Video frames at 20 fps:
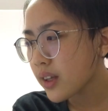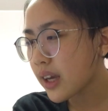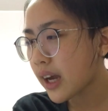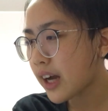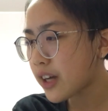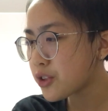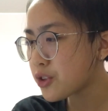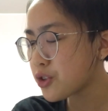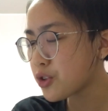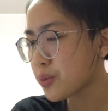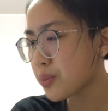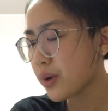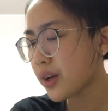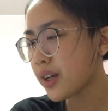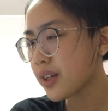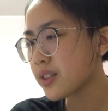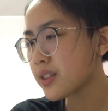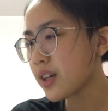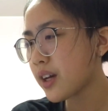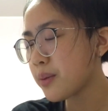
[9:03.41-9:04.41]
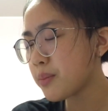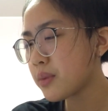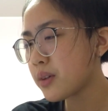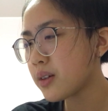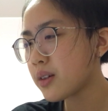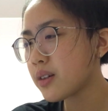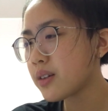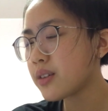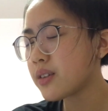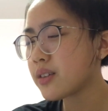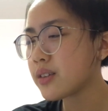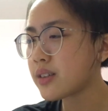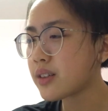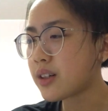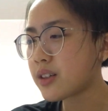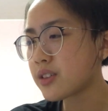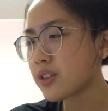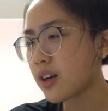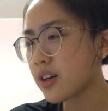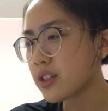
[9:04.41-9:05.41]
Cass, you should bring excitement.
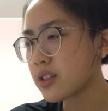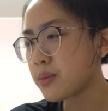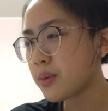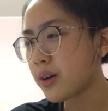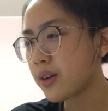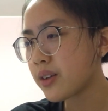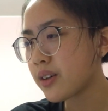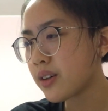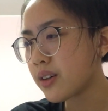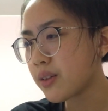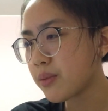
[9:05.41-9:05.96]
I talked about it.